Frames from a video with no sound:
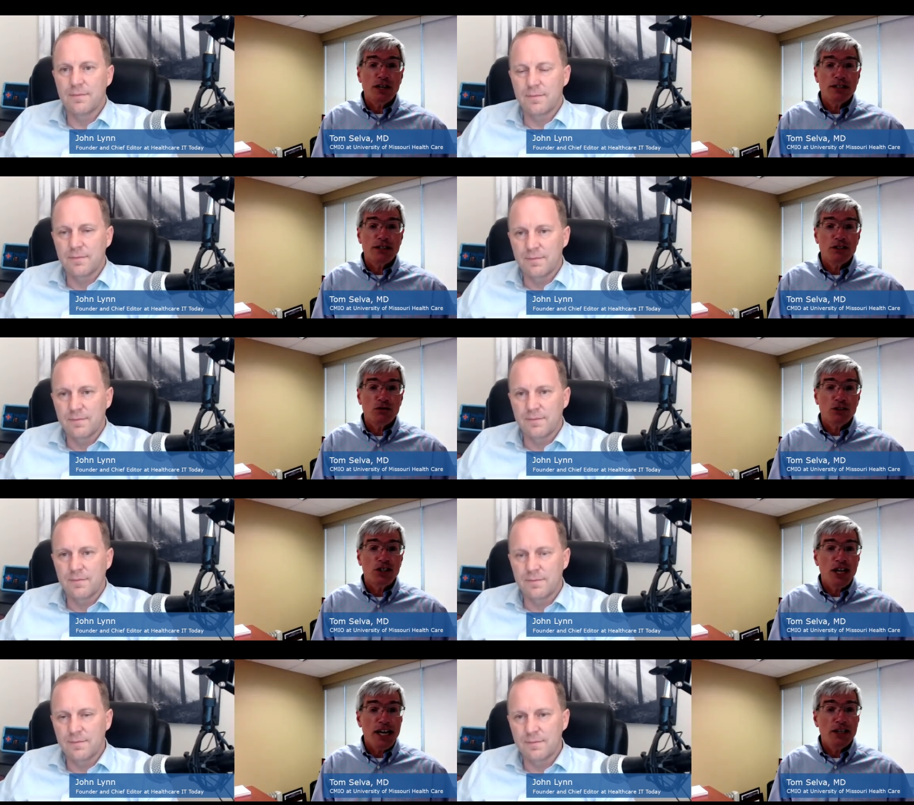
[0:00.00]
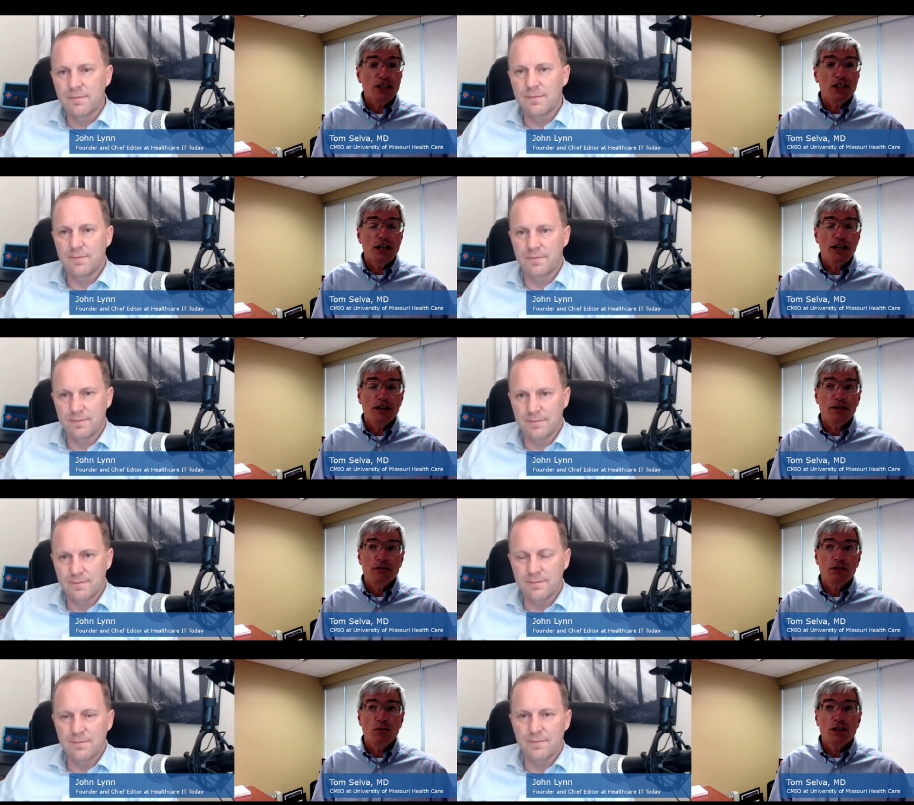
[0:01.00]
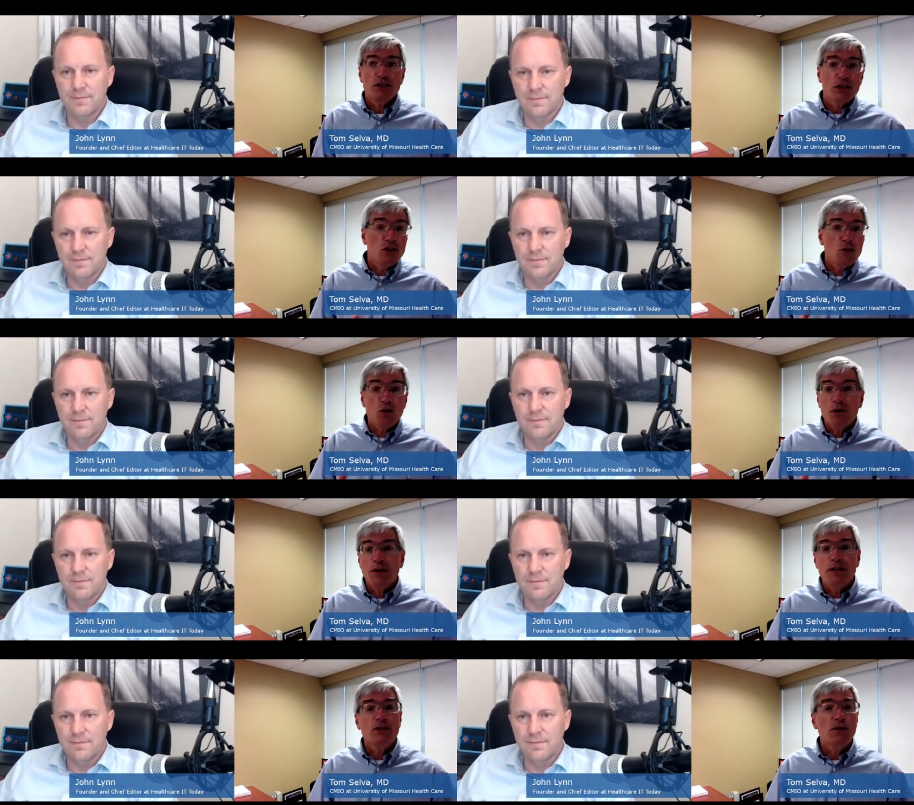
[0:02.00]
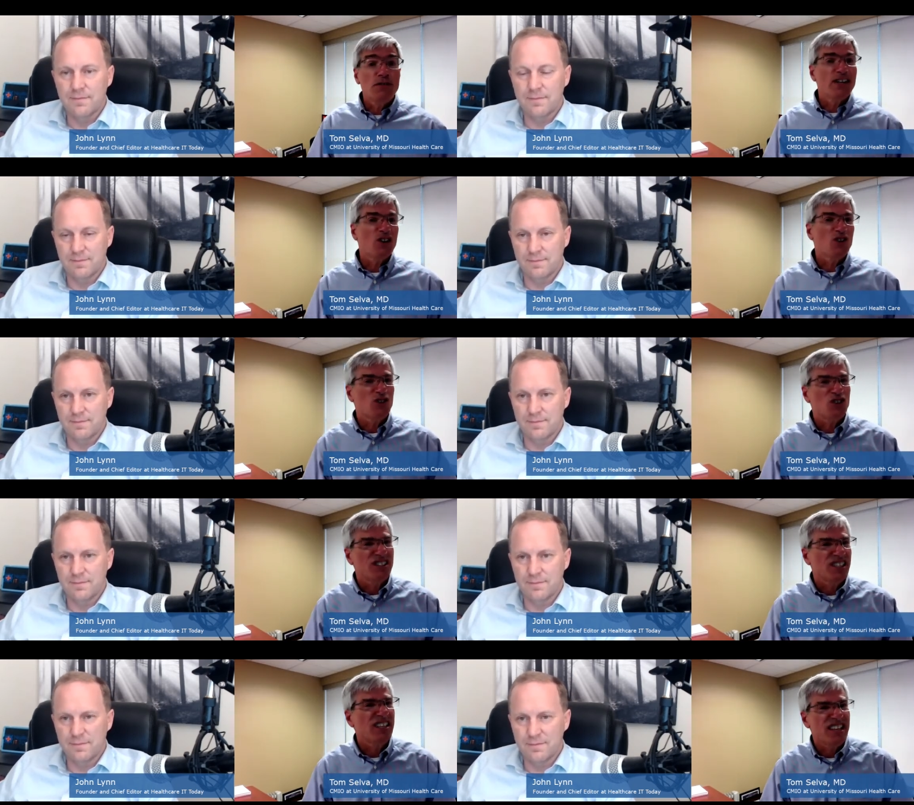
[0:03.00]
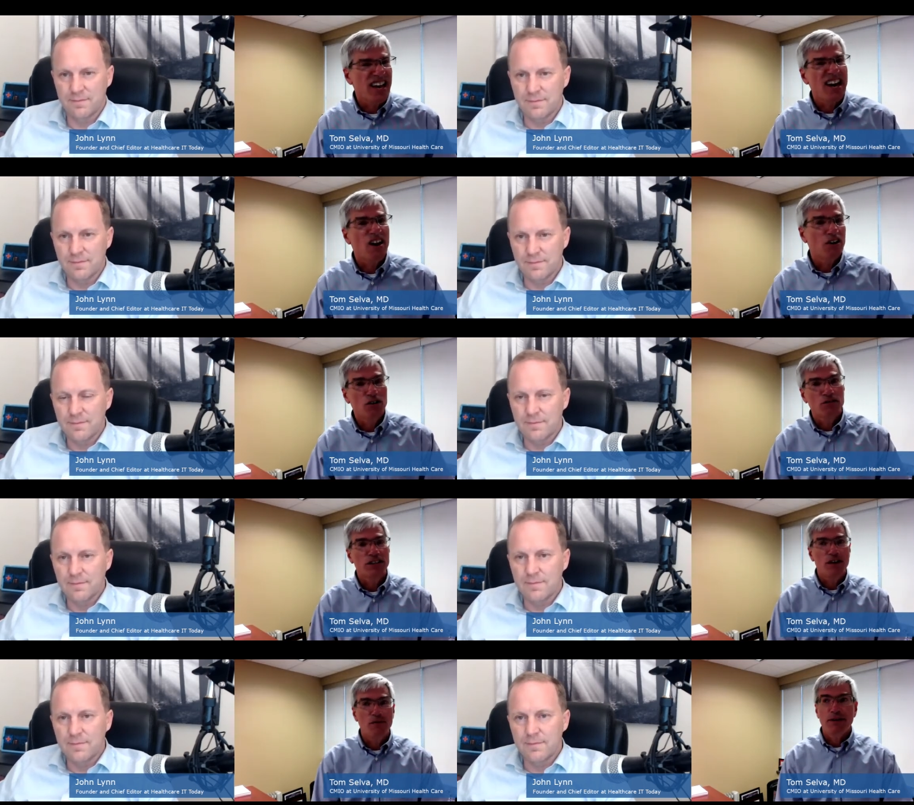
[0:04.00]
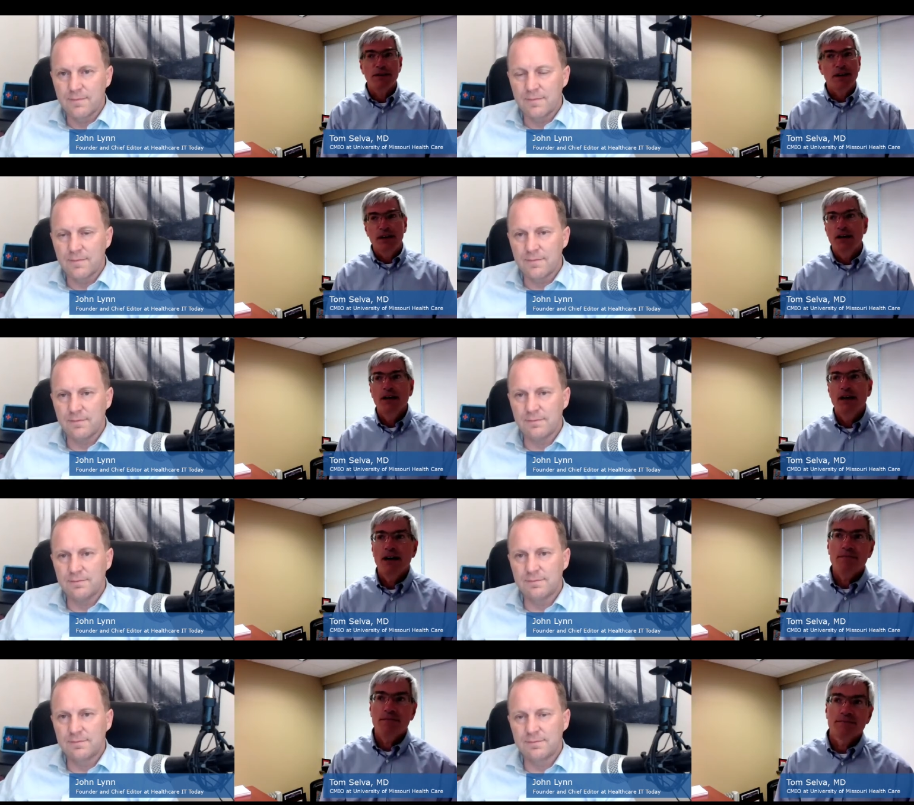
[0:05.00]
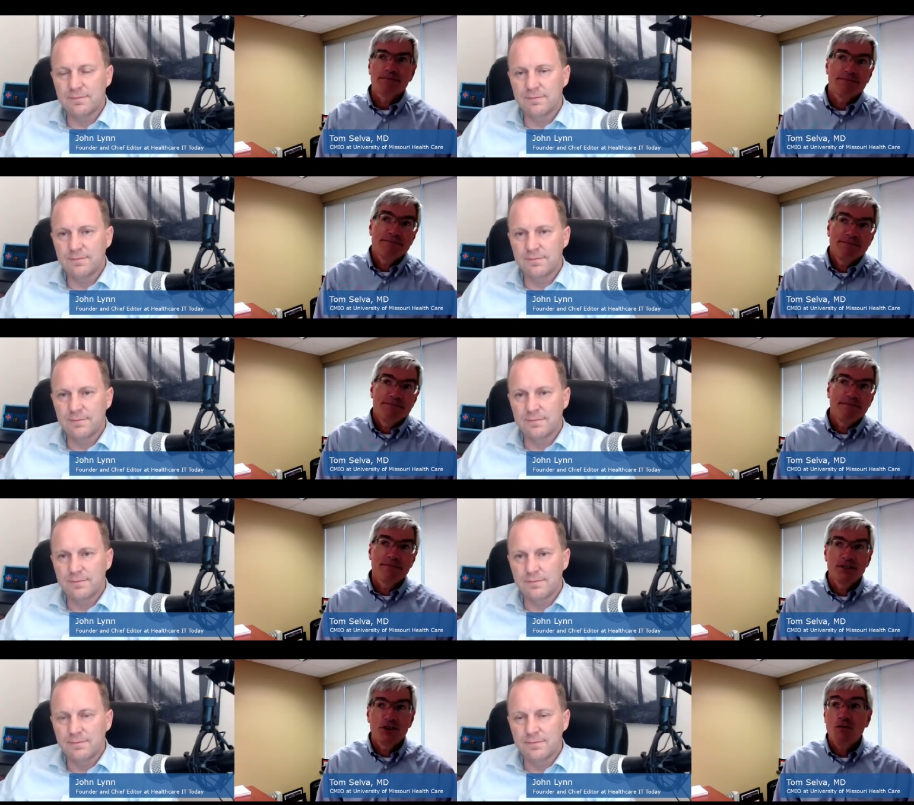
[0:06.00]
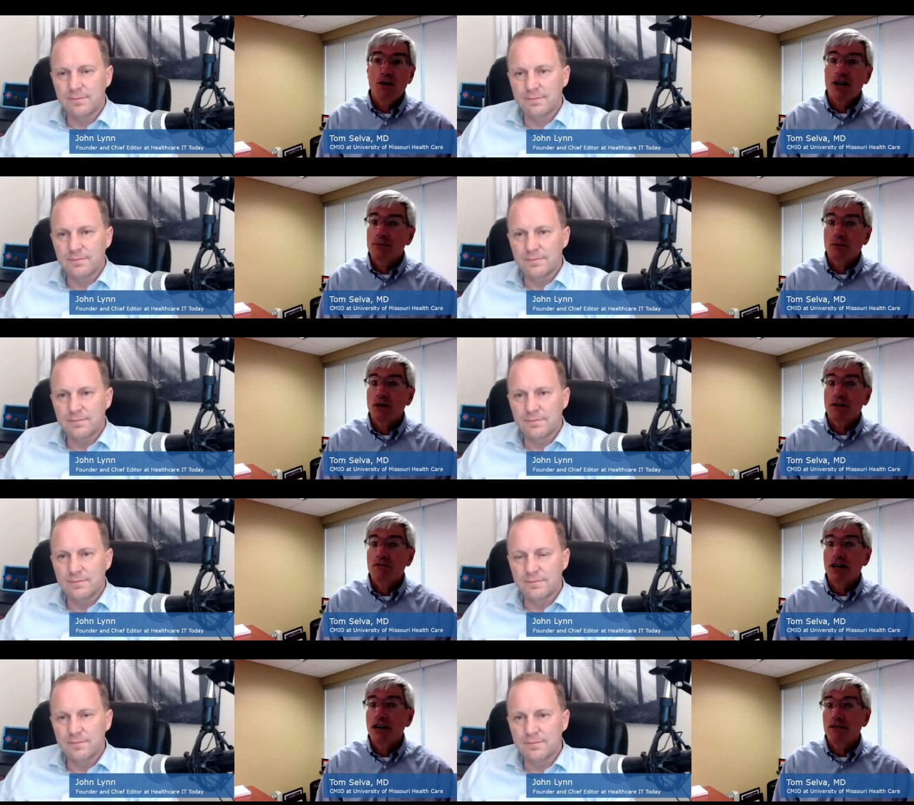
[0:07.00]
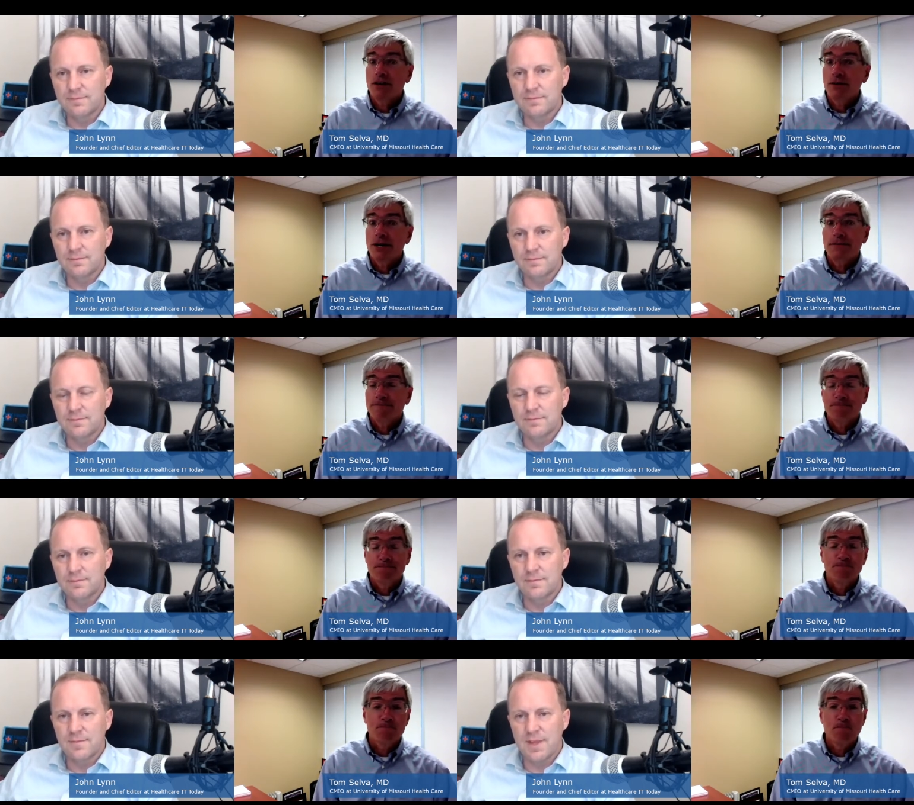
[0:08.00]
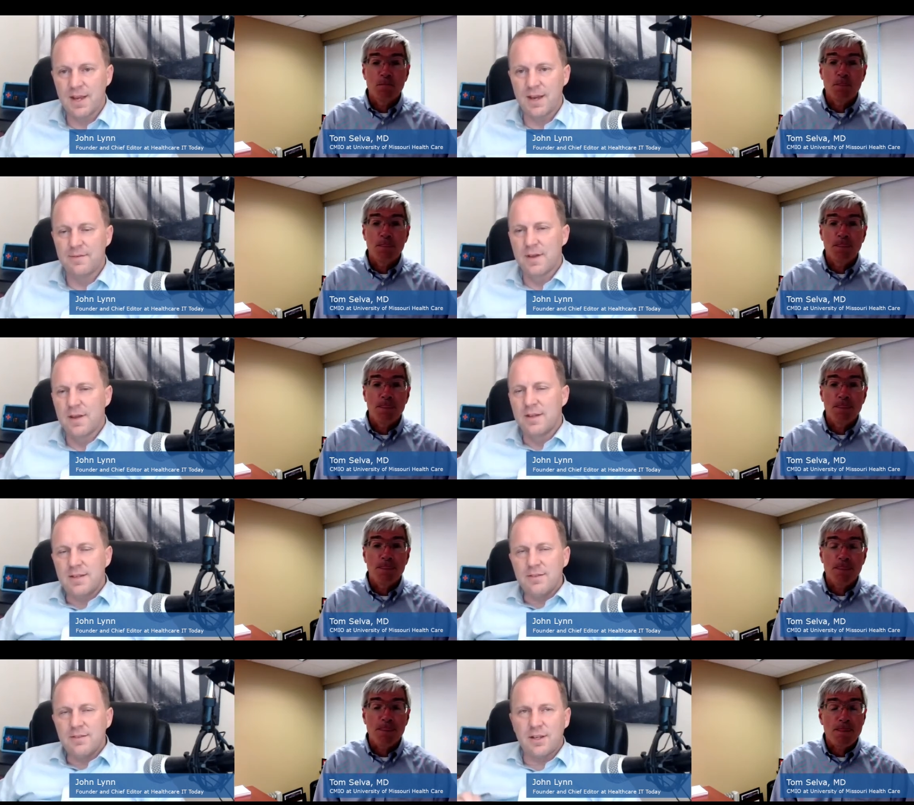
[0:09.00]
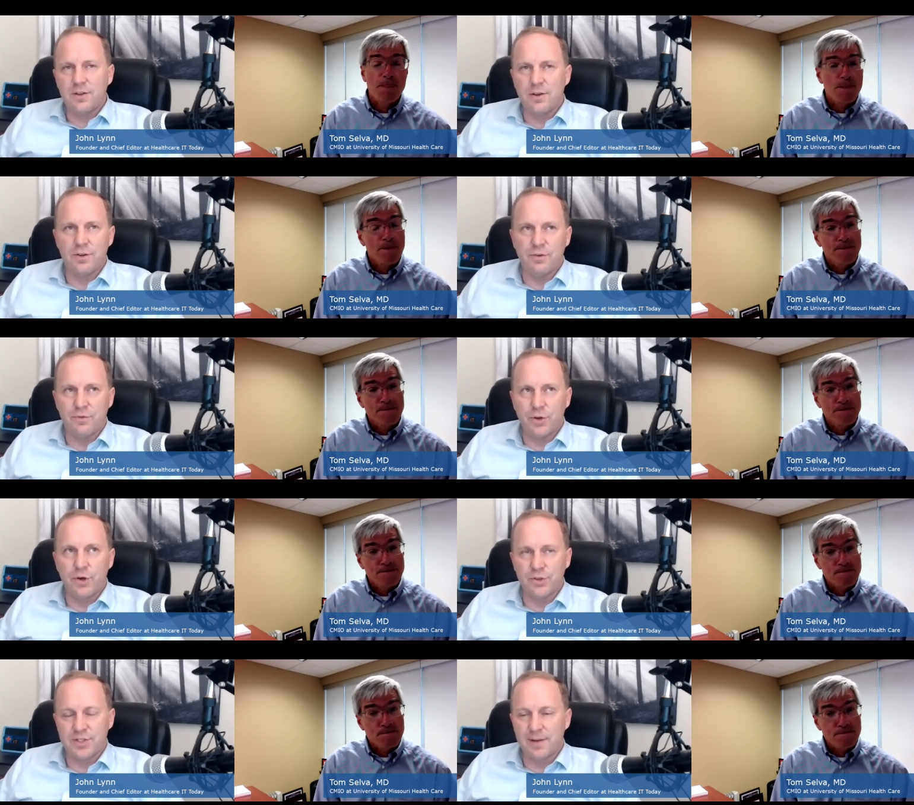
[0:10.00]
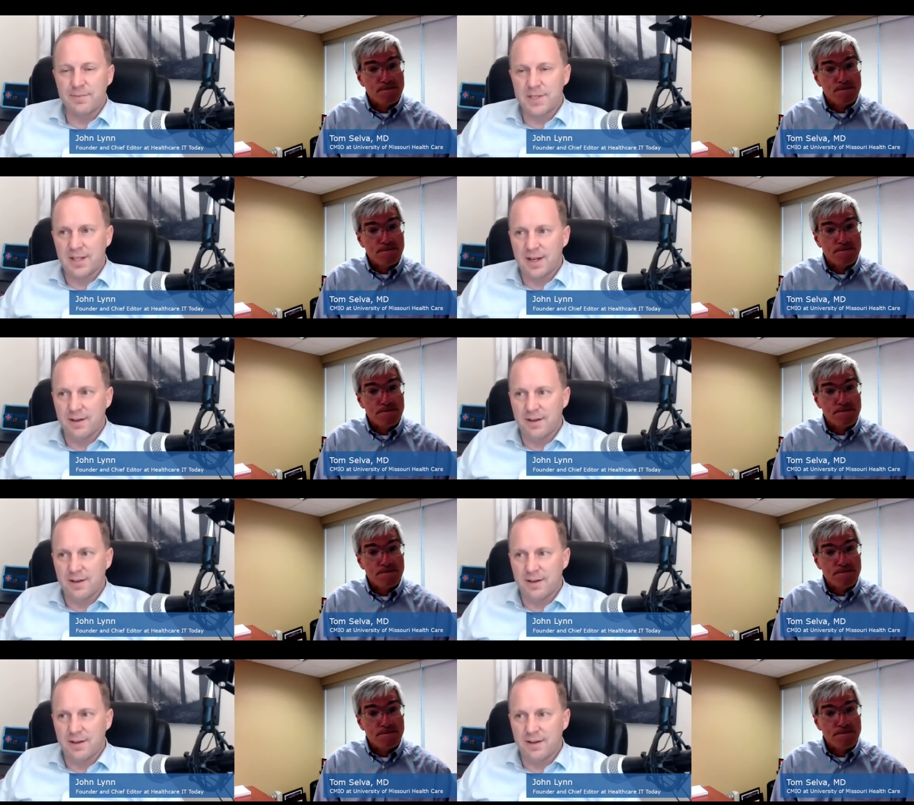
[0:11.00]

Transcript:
Speaker 1: as children change. Uh, so what's the norm? And so we've had to of course sort of tease that out over time, but
Speaker 2: um,
Speaker 1: so far it's been working very, very well.
Speaker 2: Yeah. Sounds like, you know, you've learned something that